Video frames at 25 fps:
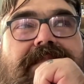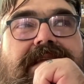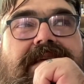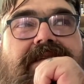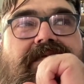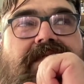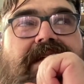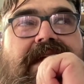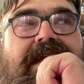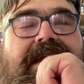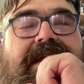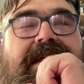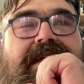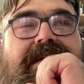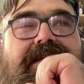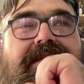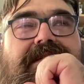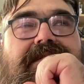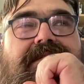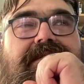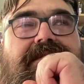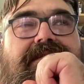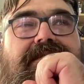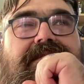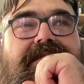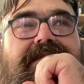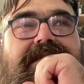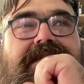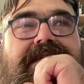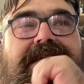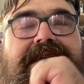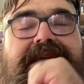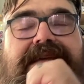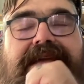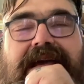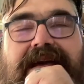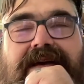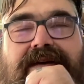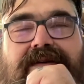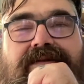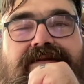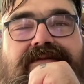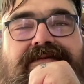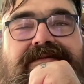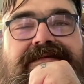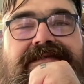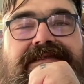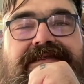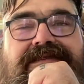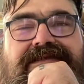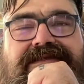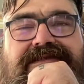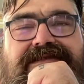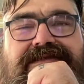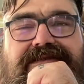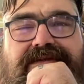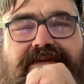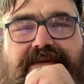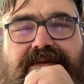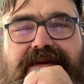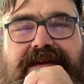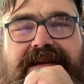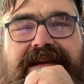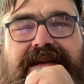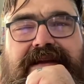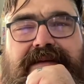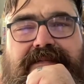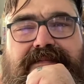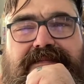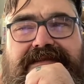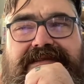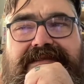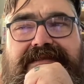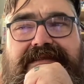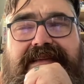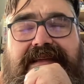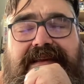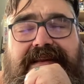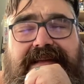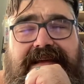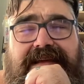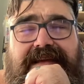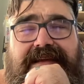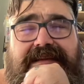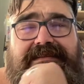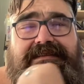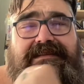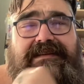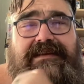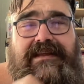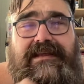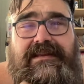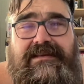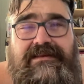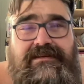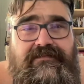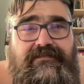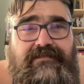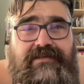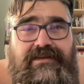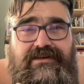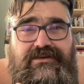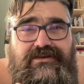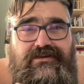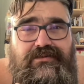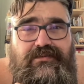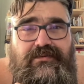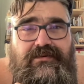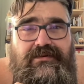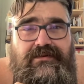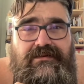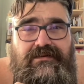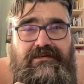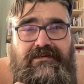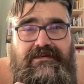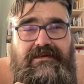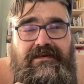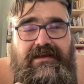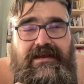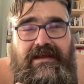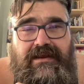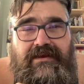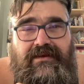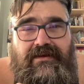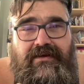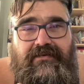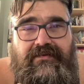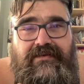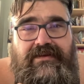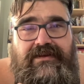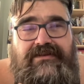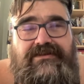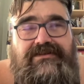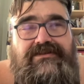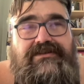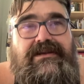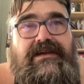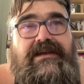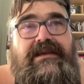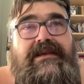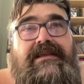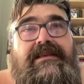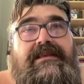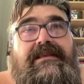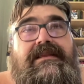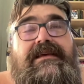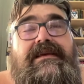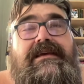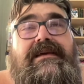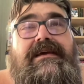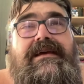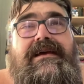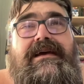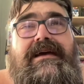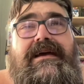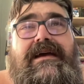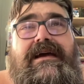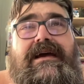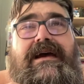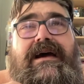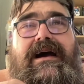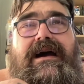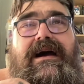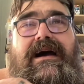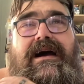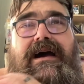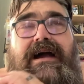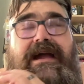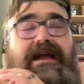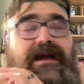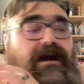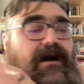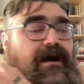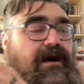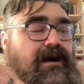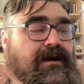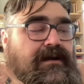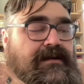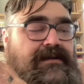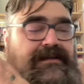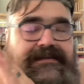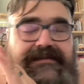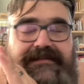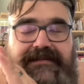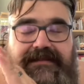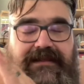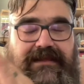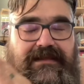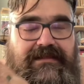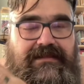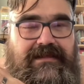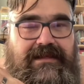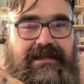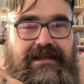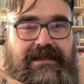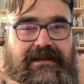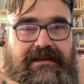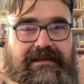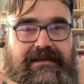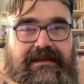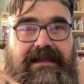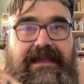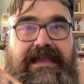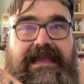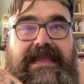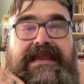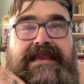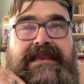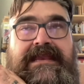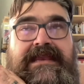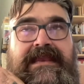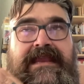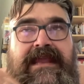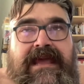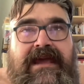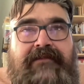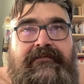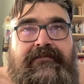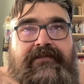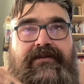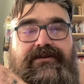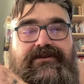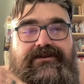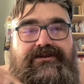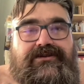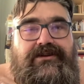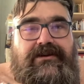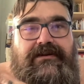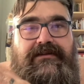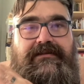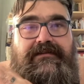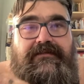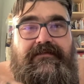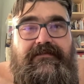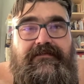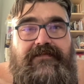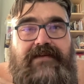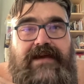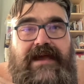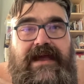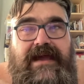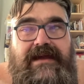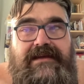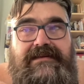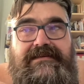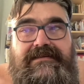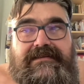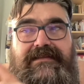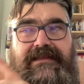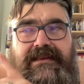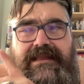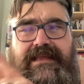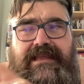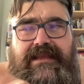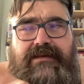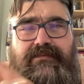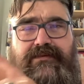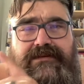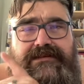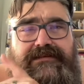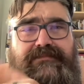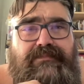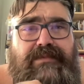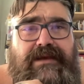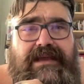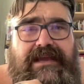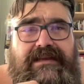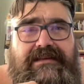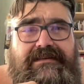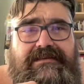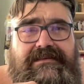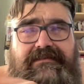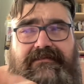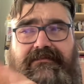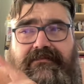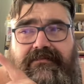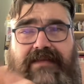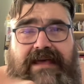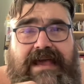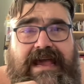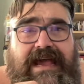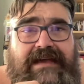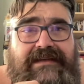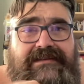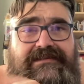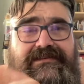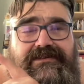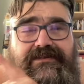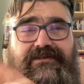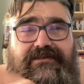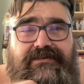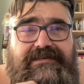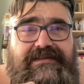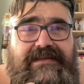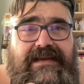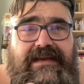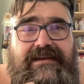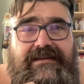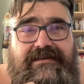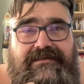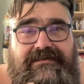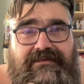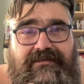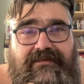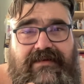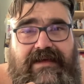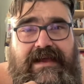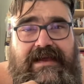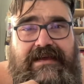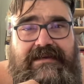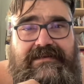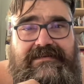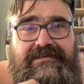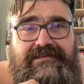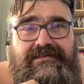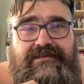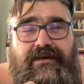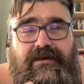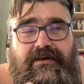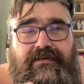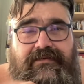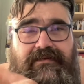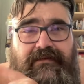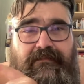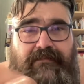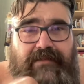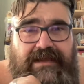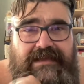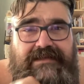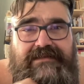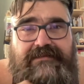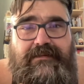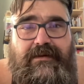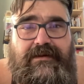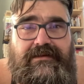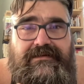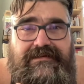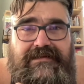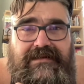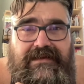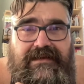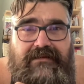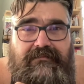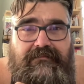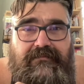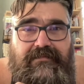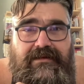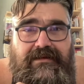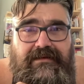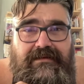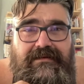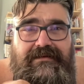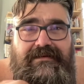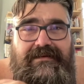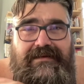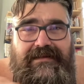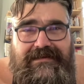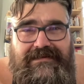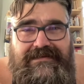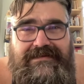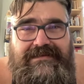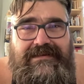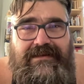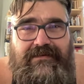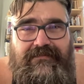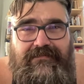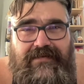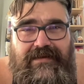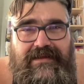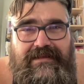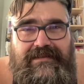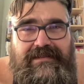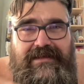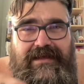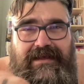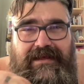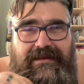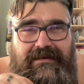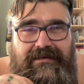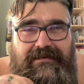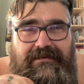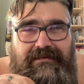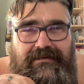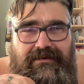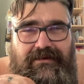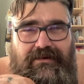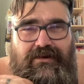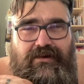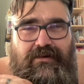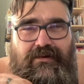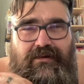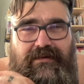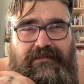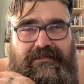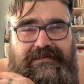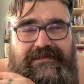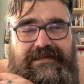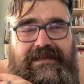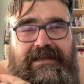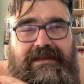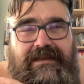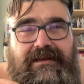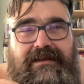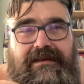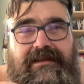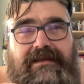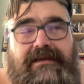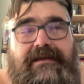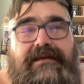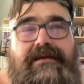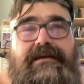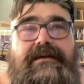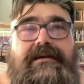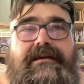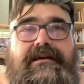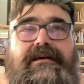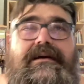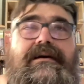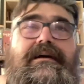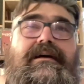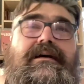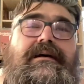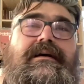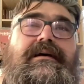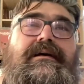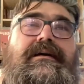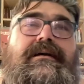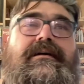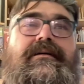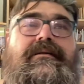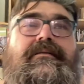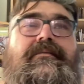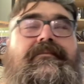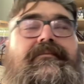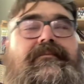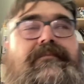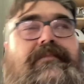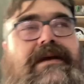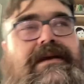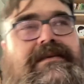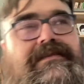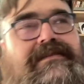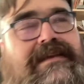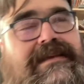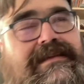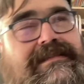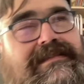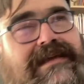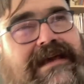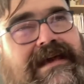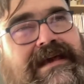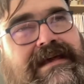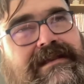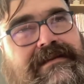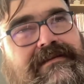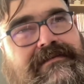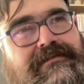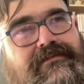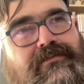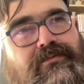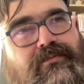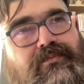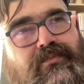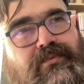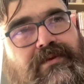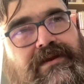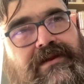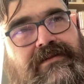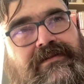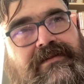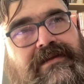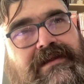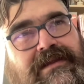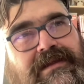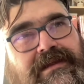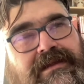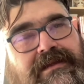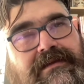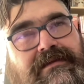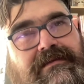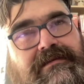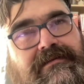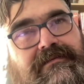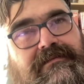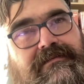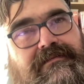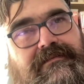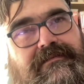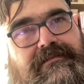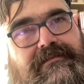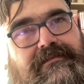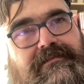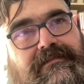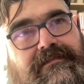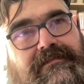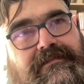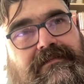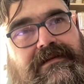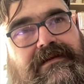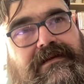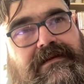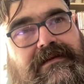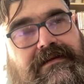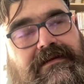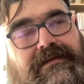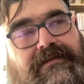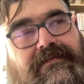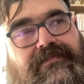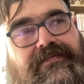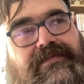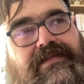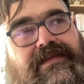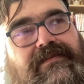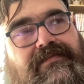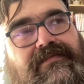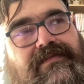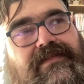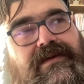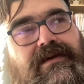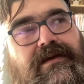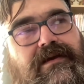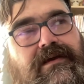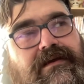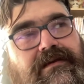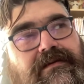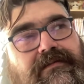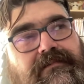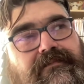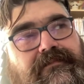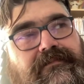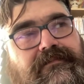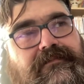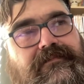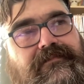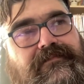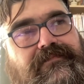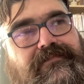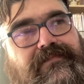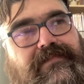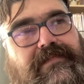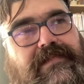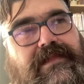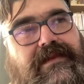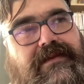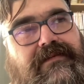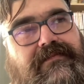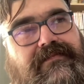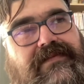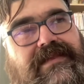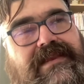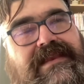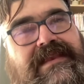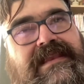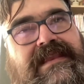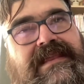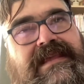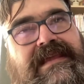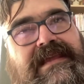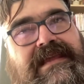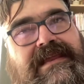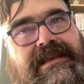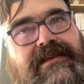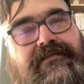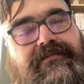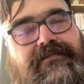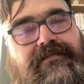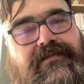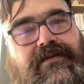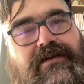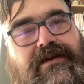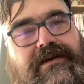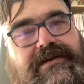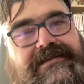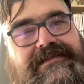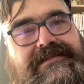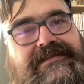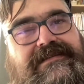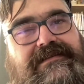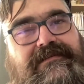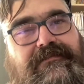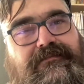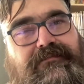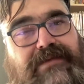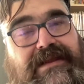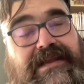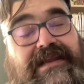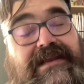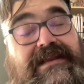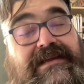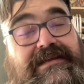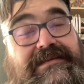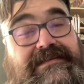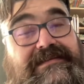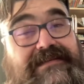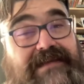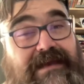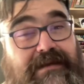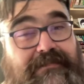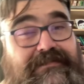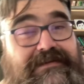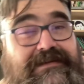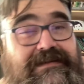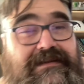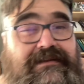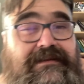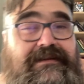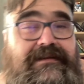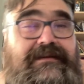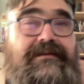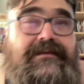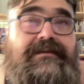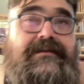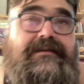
like, yells and screams that he's an individual and all this shit, I honestly think he never shook the fact that he was picked last or second to last on the baseball team and stuff like that. You know what I'm saying? I think that really... The need for being accepted